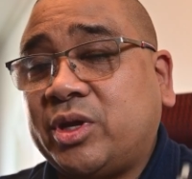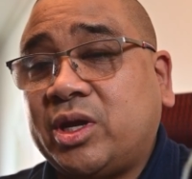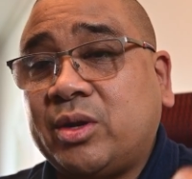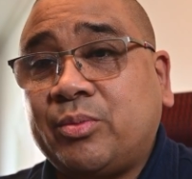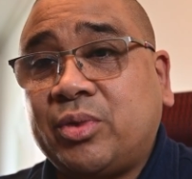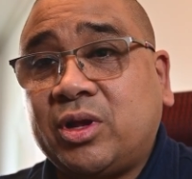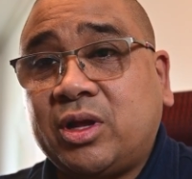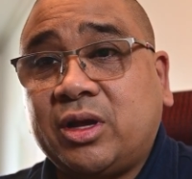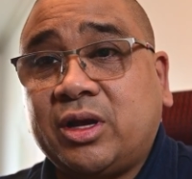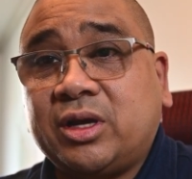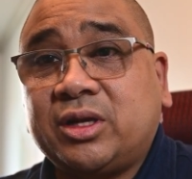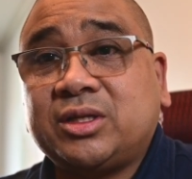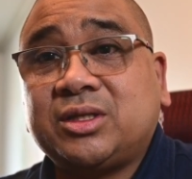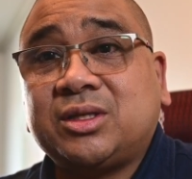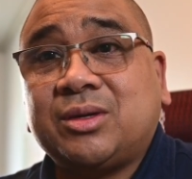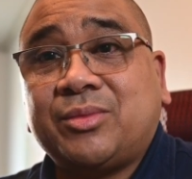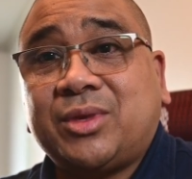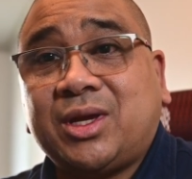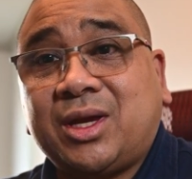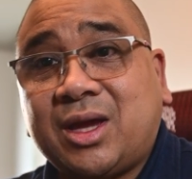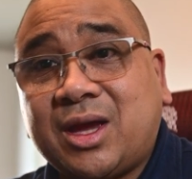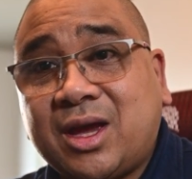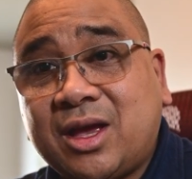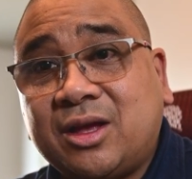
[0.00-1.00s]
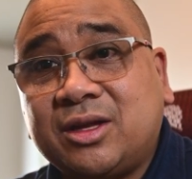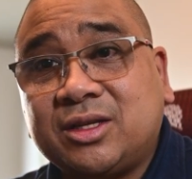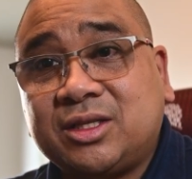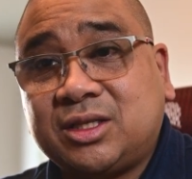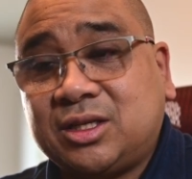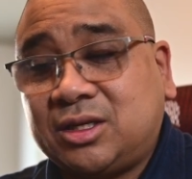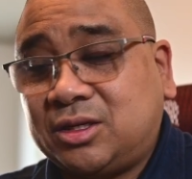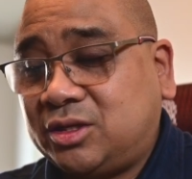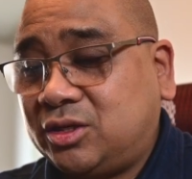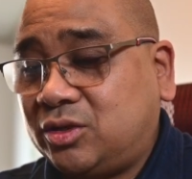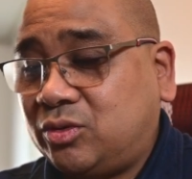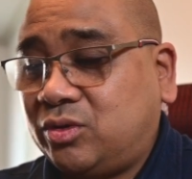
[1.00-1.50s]
me to plug something else
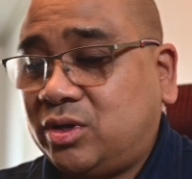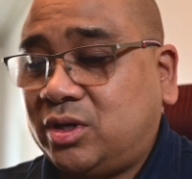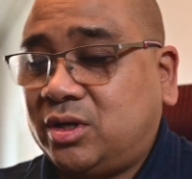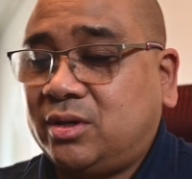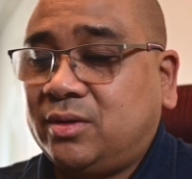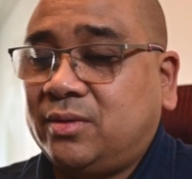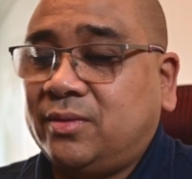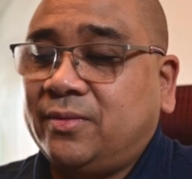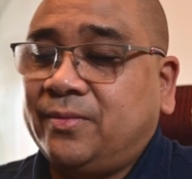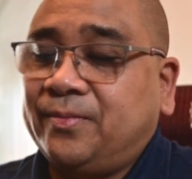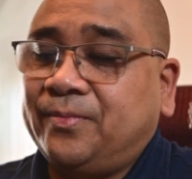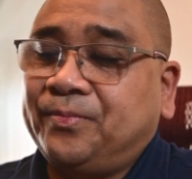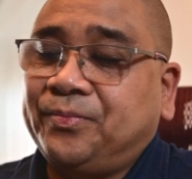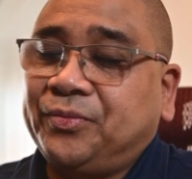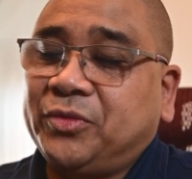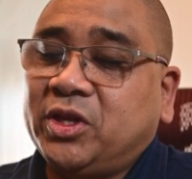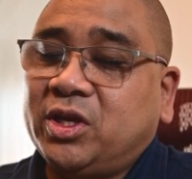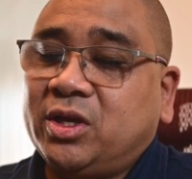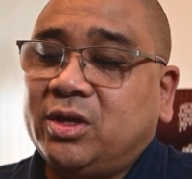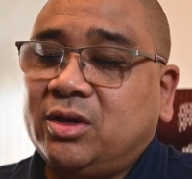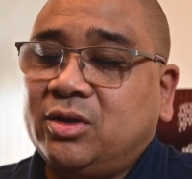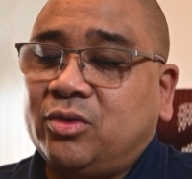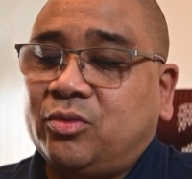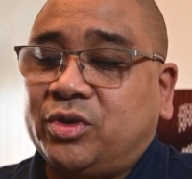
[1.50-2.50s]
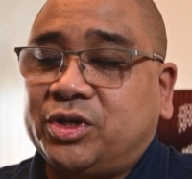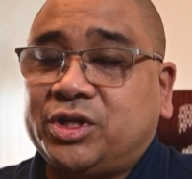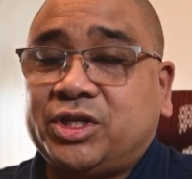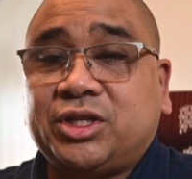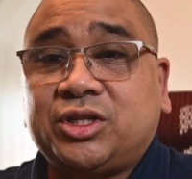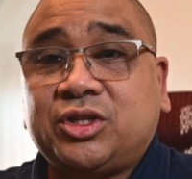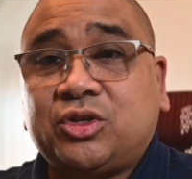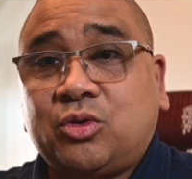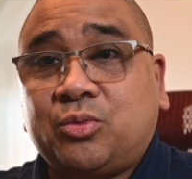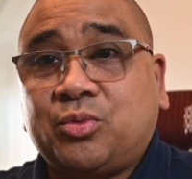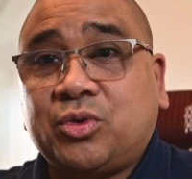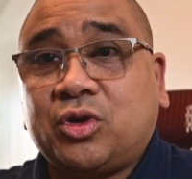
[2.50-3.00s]
into it, which is
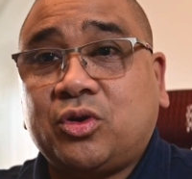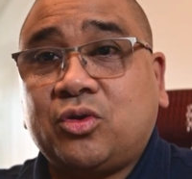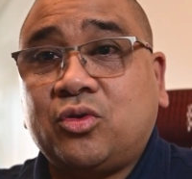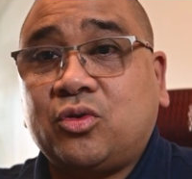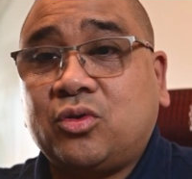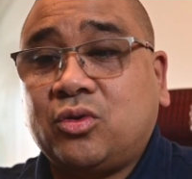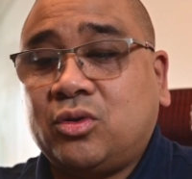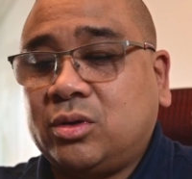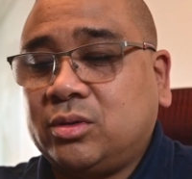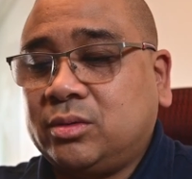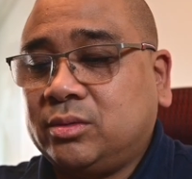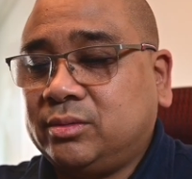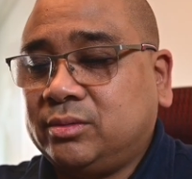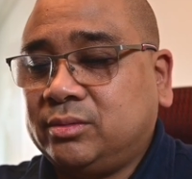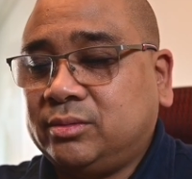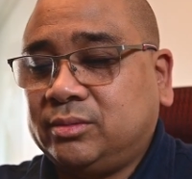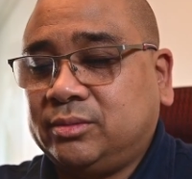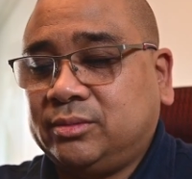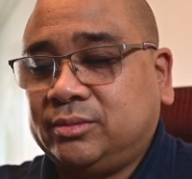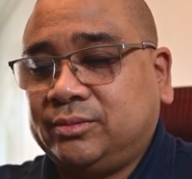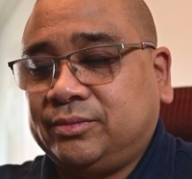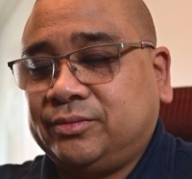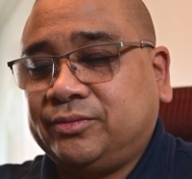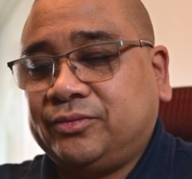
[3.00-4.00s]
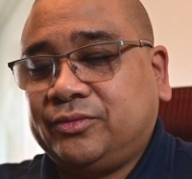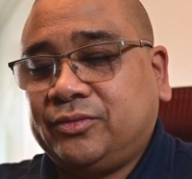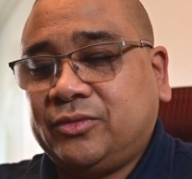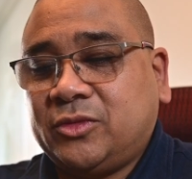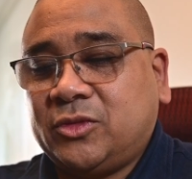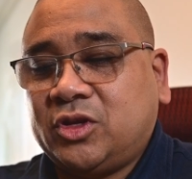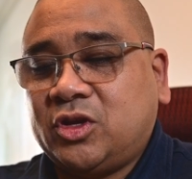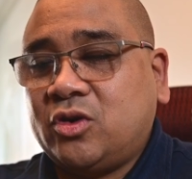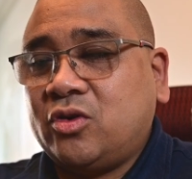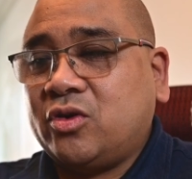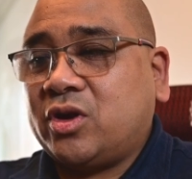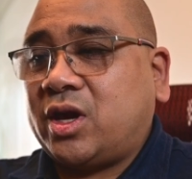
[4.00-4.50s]
super cool.
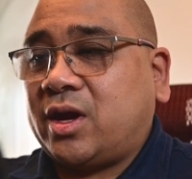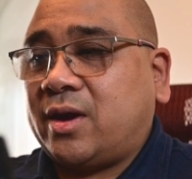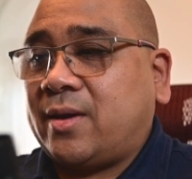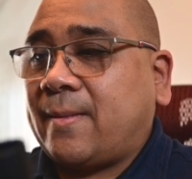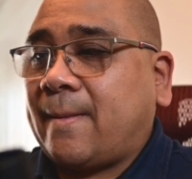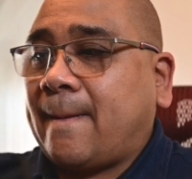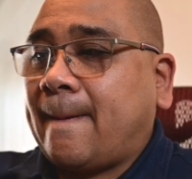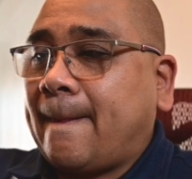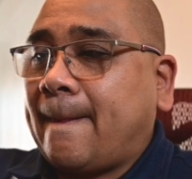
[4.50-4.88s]
Okay.